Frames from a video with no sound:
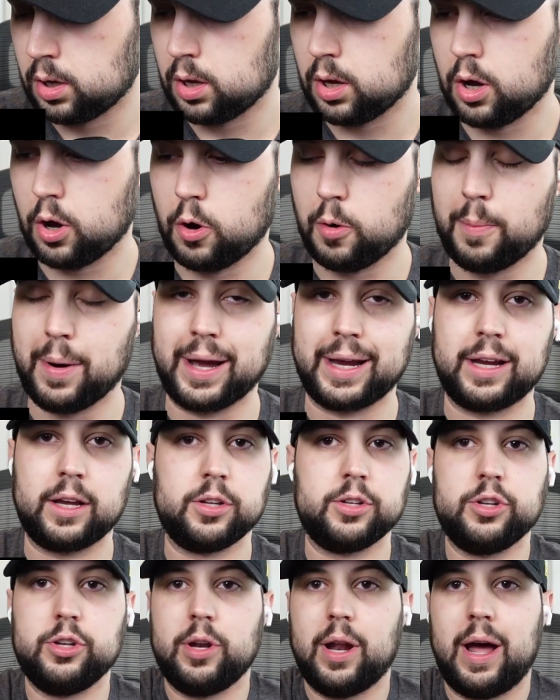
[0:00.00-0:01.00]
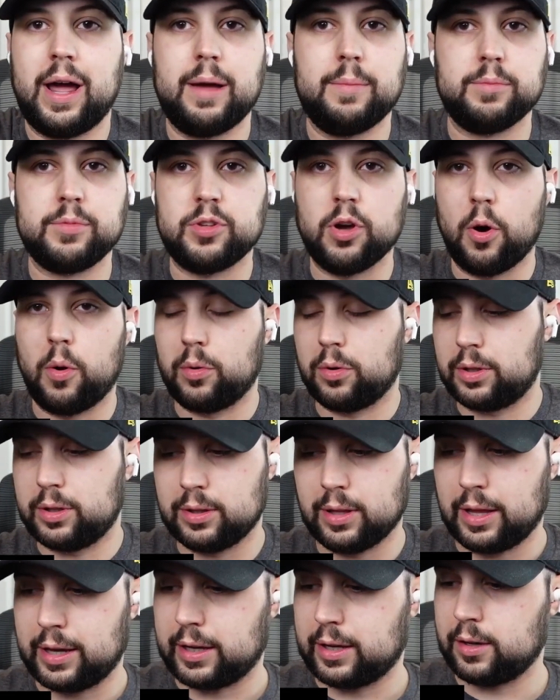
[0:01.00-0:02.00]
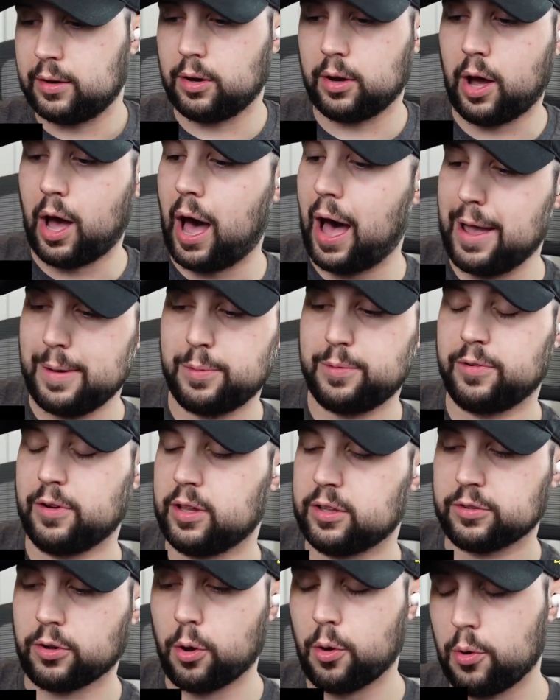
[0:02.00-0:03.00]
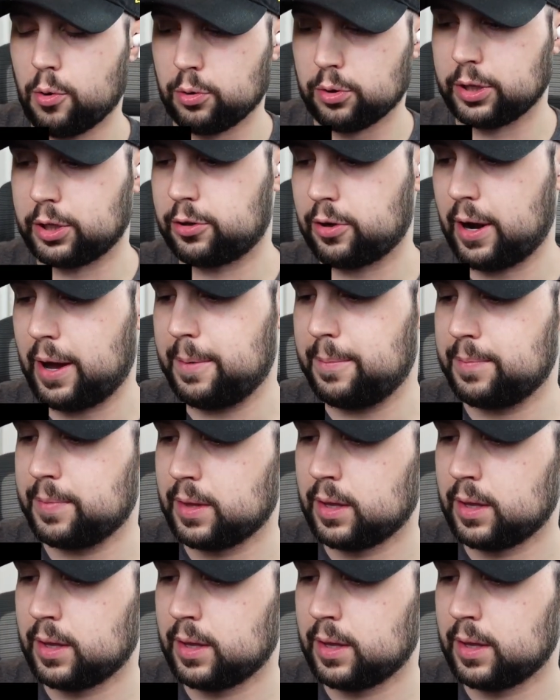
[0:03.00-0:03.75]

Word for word: Oh my good dude, I am totally like hyped for this. Holy crap.